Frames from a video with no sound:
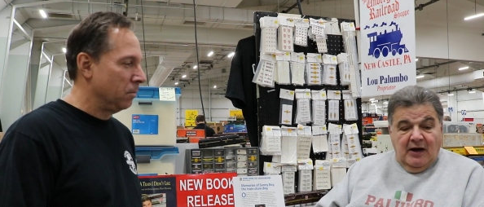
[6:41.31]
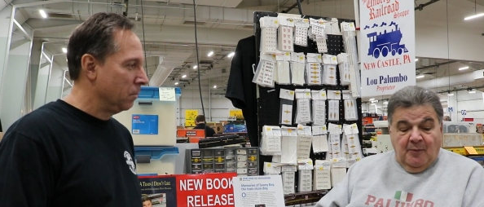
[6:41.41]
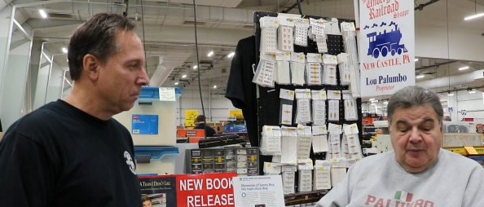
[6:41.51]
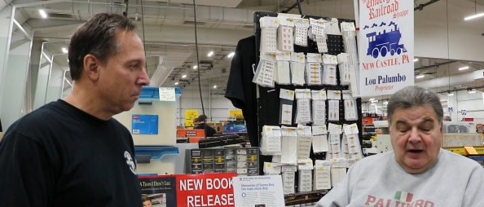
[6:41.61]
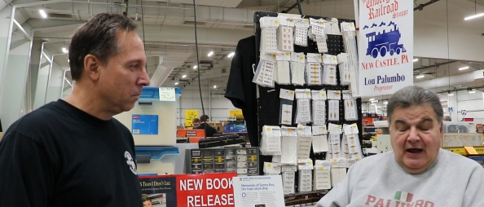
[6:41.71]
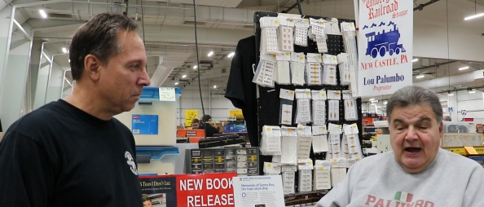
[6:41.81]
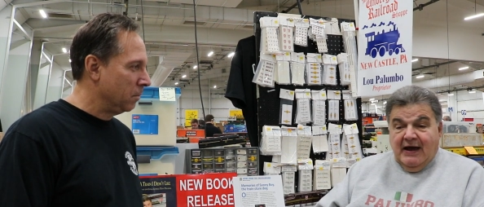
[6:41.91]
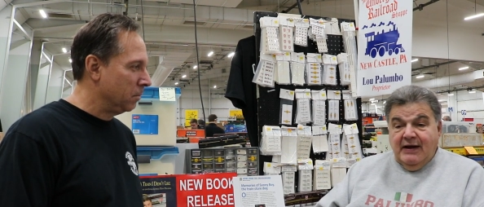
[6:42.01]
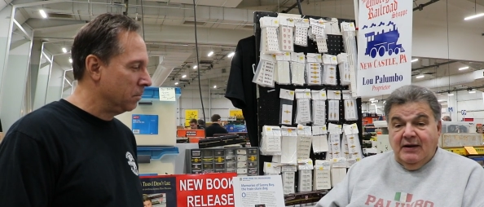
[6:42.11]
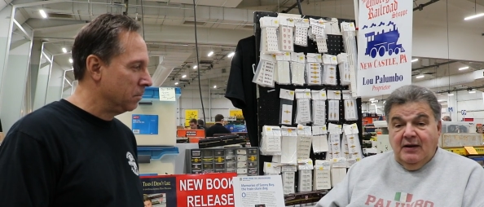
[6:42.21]

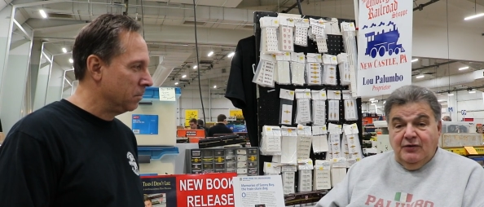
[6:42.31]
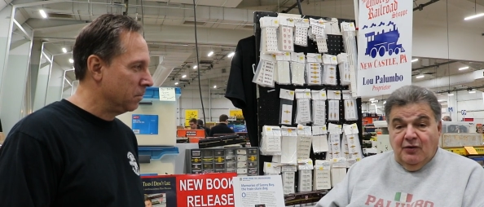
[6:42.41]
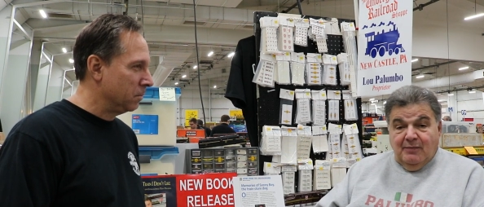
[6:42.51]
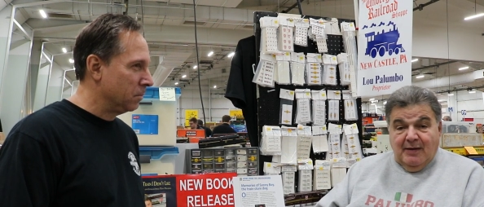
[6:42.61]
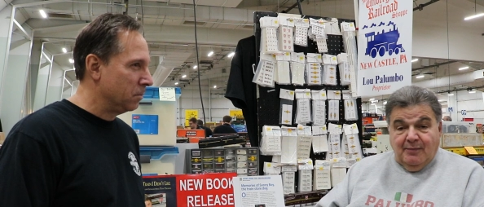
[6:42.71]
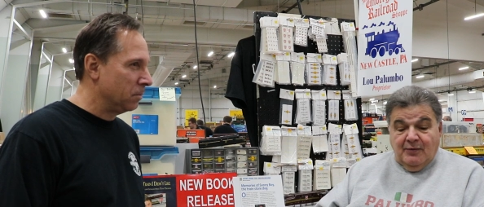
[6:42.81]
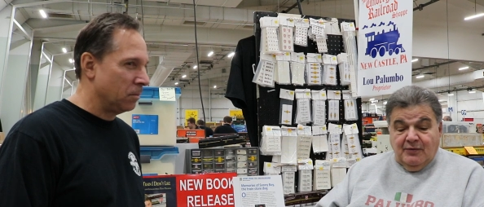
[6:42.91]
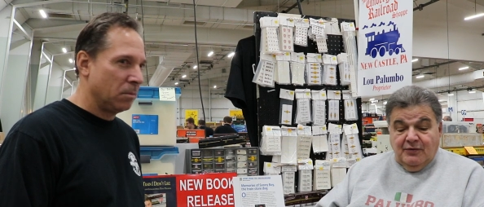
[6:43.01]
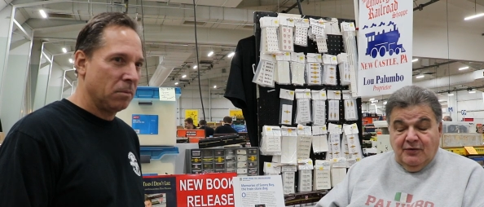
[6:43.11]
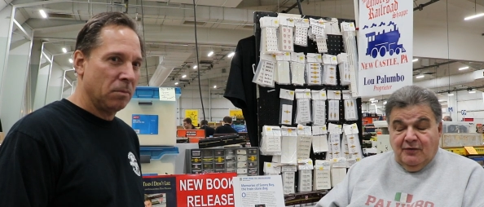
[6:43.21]
Speaker 1: apply your member
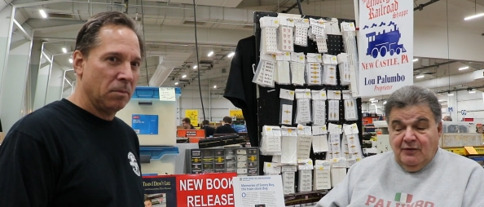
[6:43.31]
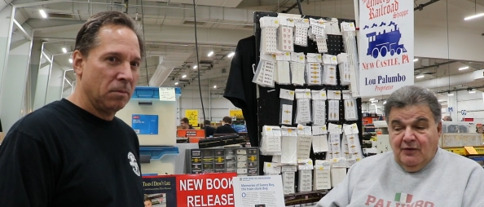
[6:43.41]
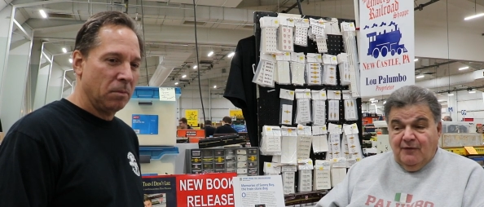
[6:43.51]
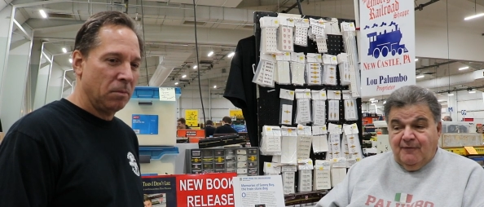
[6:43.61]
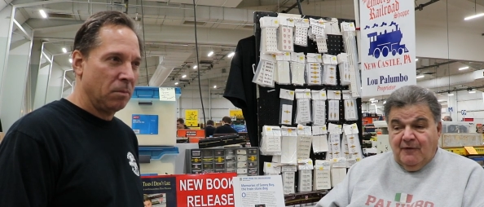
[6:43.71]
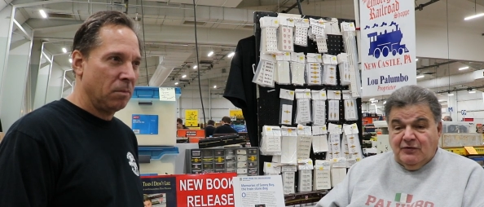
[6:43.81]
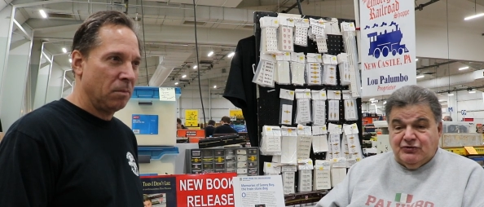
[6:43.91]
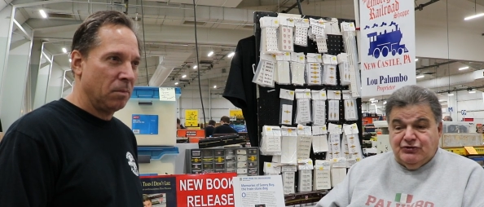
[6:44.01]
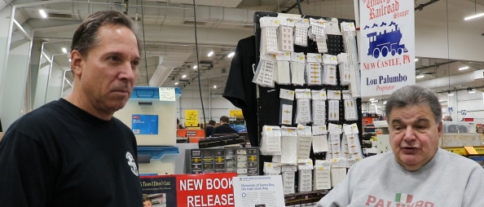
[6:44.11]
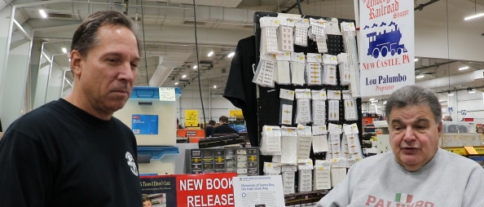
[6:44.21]
your your
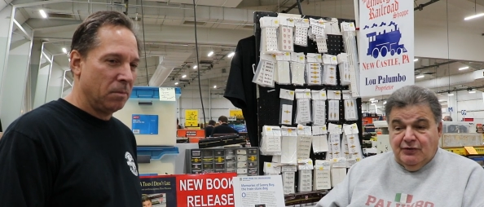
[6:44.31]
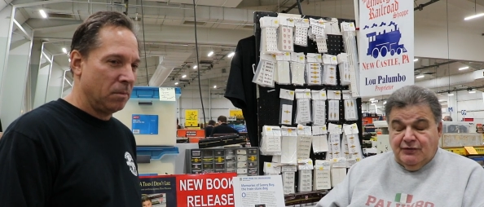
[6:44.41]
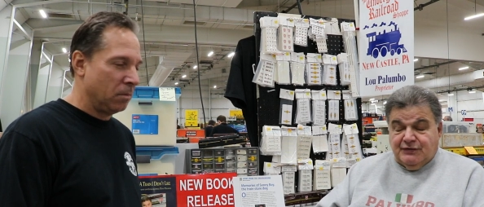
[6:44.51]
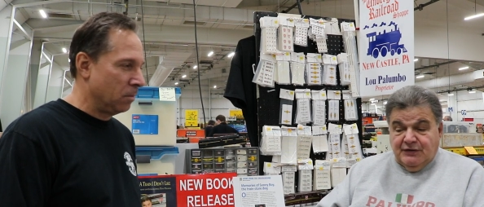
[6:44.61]
first year